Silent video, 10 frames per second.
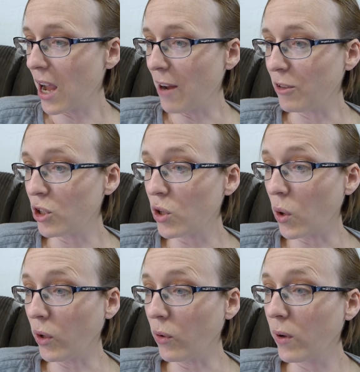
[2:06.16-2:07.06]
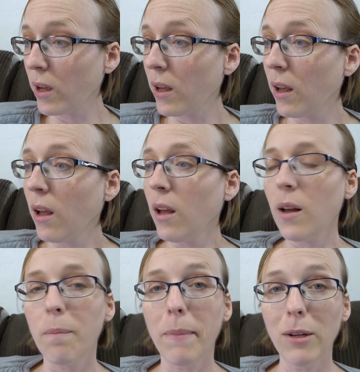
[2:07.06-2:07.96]
I have to show you
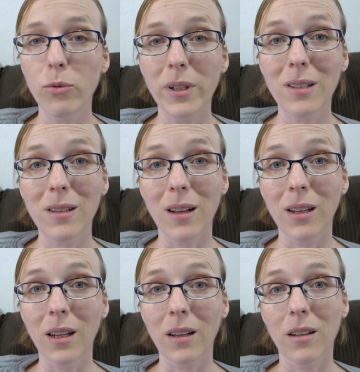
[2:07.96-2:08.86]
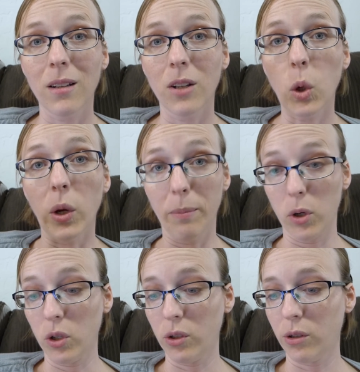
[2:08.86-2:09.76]
my reselling coin
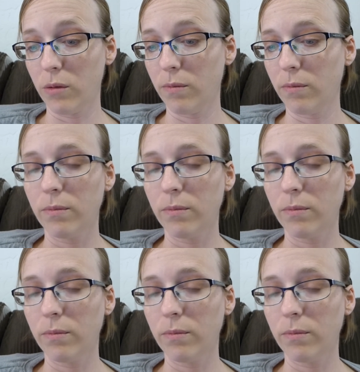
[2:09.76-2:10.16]
purse.